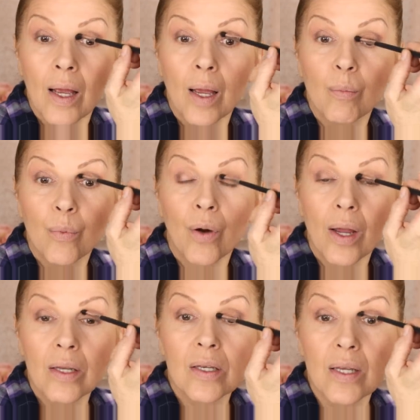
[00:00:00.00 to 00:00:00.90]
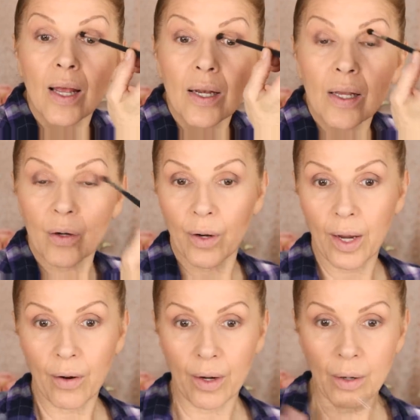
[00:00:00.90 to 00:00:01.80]
and brightens that inner
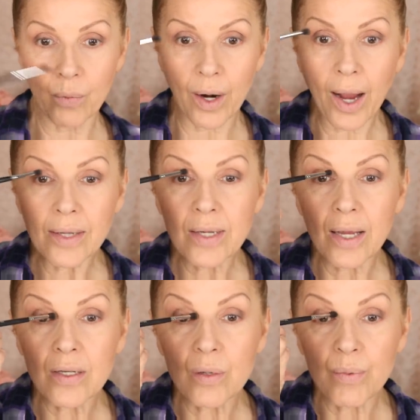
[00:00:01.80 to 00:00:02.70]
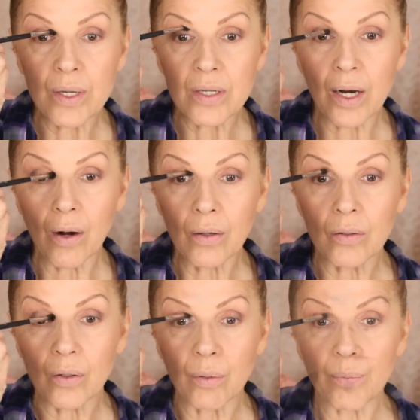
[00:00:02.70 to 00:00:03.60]
area where I tend to be dark a
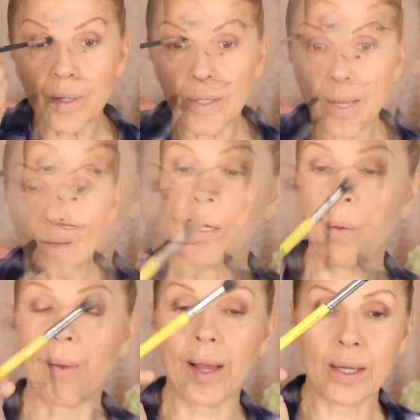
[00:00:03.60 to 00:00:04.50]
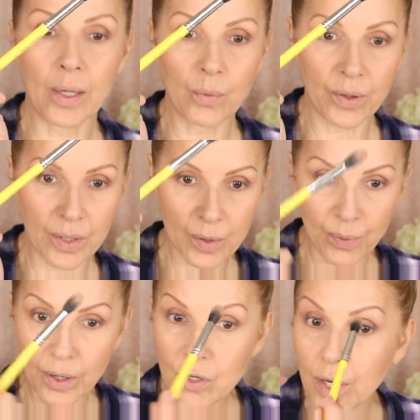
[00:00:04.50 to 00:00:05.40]
little bit okay, now. I'm gonna go back in with this
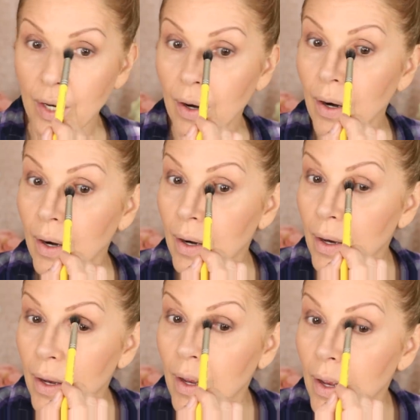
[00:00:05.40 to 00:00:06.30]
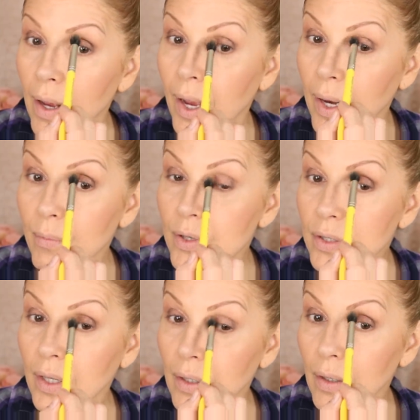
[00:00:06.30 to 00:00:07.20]
brush here and I'm just
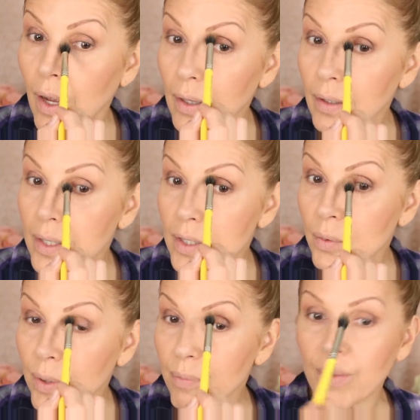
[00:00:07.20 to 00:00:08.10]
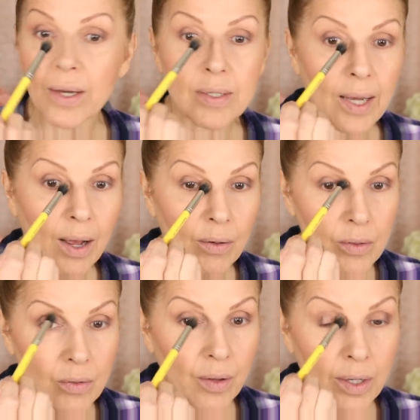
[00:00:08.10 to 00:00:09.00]
gonna lightly sweep that down
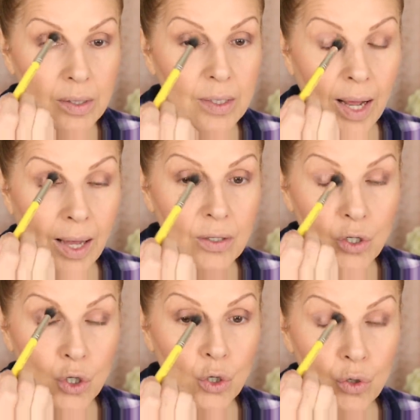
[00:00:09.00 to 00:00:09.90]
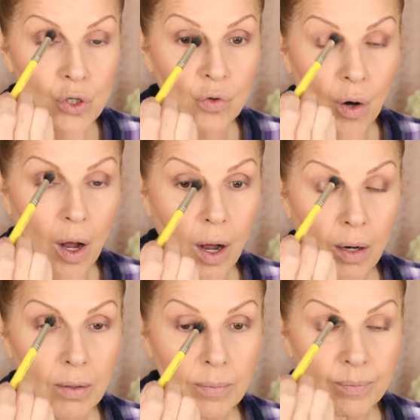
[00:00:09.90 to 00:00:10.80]
so that it's not too
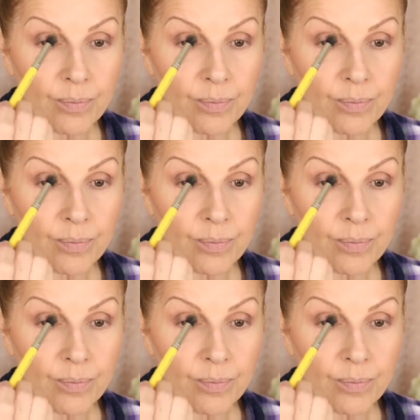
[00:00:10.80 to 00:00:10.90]
strong.